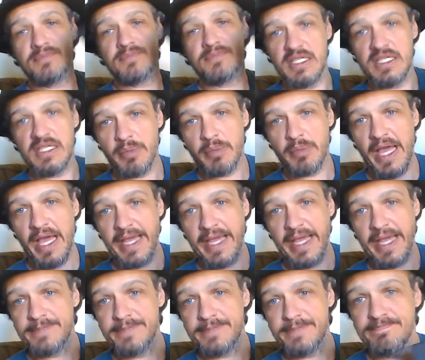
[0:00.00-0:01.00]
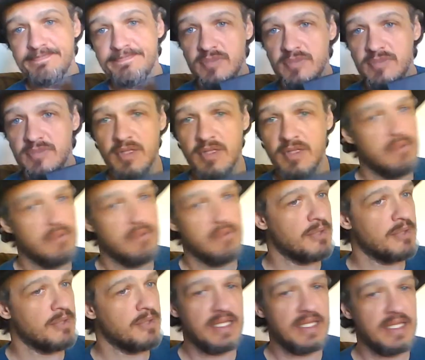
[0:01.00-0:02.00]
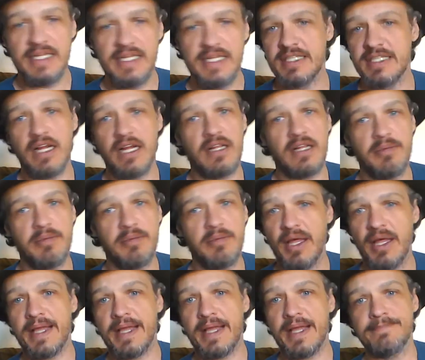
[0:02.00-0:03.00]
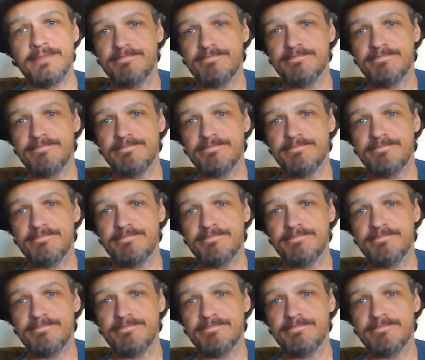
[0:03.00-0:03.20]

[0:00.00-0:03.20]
it's black. Completely and entirely black.